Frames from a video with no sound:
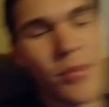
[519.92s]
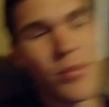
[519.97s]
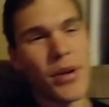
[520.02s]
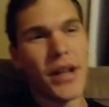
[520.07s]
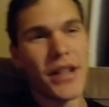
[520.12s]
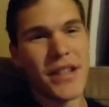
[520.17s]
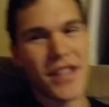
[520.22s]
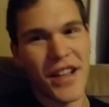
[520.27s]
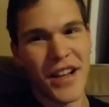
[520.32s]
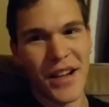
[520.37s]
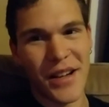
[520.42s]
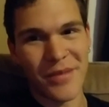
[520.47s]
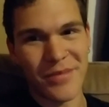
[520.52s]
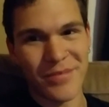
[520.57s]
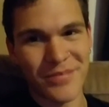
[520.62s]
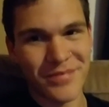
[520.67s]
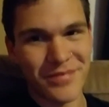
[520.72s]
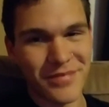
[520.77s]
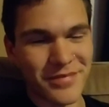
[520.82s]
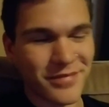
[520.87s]
but
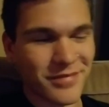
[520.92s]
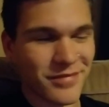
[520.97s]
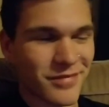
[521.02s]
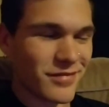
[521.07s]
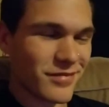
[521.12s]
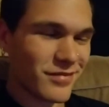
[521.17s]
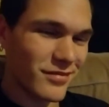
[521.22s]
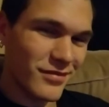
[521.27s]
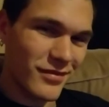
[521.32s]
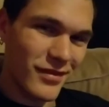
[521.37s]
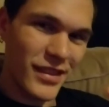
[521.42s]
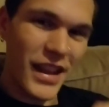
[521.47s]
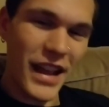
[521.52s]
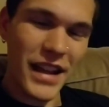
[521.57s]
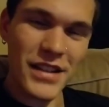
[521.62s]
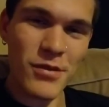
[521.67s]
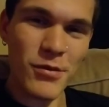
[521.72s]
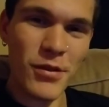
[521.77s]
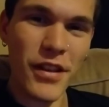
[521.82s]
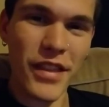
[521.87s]
um,
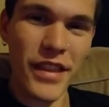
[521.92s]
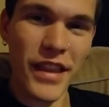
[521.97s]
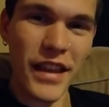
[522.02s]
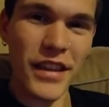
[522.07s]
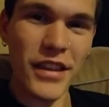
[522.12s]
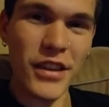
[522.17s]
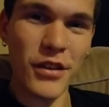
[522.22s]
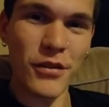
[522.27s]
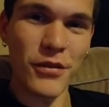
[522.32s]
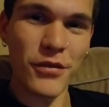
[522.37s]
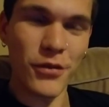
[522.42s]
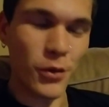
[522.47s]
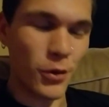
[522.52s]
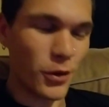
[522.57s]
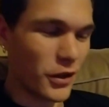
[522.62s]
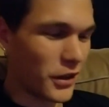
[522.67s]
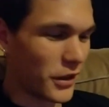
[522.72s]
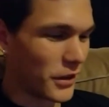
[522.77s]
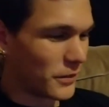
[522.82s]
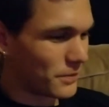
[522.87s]
I just want to thank you
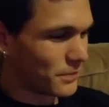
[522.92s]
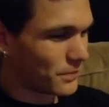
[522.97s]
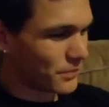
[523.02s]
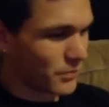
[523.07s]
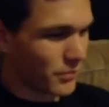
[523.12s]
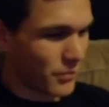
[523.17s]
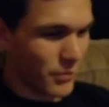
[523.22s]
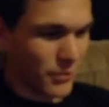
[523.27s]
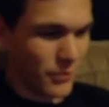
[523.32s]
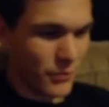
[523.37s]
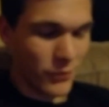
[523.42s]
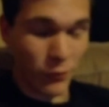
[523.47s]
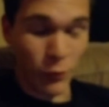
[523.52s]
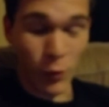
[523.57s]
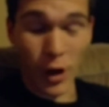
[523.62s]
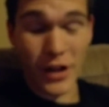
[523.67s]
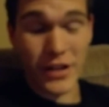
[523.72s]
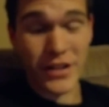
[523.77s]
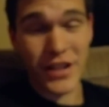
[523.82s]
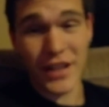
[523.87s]
for
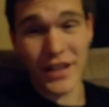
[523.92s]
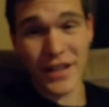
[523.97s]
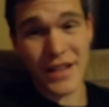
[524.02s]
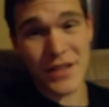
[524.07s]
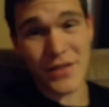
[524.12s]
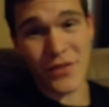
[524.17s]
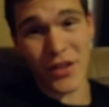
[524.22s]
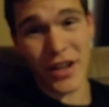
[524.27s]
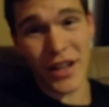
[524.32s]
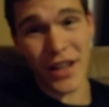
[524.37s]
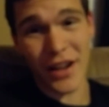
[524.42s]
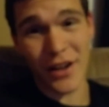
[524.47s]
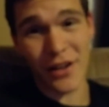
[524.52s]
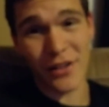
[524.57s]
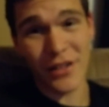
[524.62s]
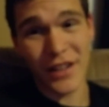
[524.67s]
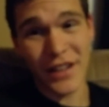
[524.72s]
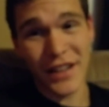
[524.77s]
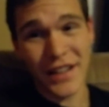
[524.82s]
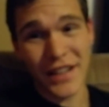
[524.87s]
watching this
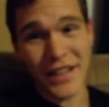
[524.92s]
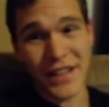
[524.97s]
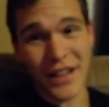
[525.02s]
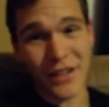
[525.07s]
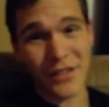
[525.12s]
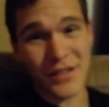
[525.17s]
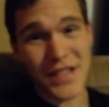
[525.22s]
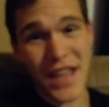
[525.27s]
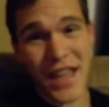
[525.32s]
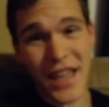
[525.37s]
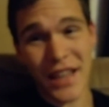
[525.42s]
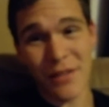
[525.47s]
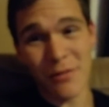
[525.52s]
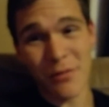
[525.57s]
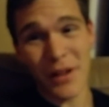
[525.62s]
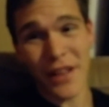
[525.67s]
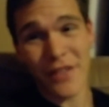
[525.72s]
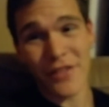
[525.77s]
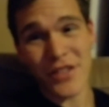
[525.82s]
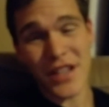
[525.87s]
video you know
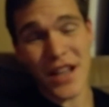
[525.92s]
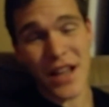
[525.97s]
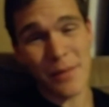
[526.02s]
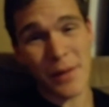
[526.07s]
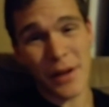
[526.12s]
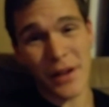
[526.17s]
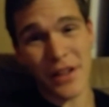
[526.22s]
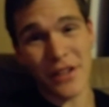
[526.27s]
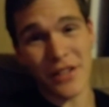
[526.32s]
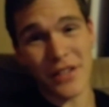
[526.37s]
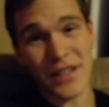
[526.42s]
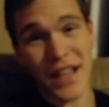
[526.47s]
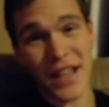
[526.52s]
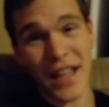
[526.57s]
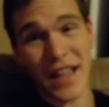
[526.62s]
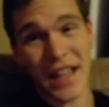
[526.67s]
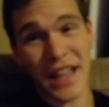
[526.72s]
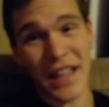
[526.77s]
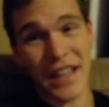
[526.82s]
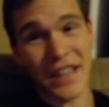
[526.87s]
taking whatever time out of your
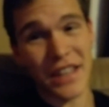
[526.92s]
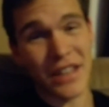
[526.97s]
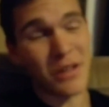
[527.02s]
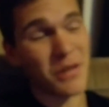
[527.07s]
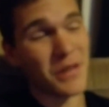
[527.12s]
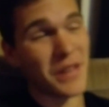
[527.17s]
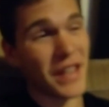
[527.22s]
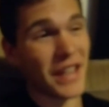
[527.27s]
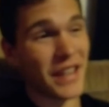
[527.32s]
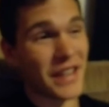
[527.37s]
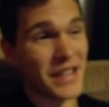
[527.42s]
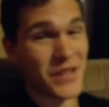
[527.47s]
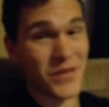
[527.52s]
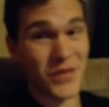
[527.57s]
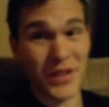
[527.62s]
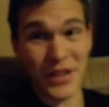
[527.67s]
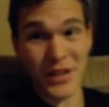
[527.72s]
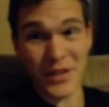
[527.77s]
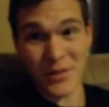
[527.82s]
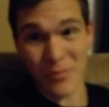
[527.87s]
day you think this
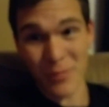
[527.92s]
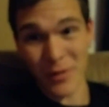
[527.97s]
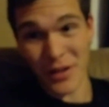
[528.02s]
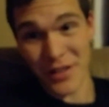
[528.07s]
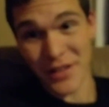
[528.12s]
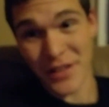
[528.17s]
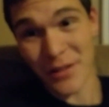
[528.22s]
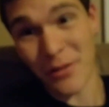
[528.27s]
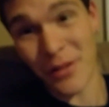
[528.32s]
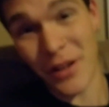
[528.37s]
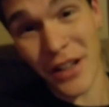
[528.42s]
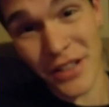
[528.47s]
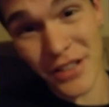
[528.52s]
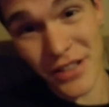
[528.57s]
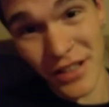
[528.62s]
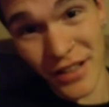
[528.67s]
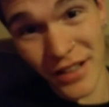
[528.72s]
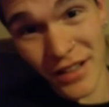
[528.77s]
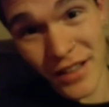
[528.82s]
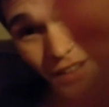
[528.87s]
video is worth to watch
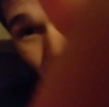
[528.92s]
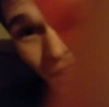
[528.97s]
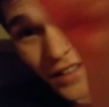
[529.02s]
and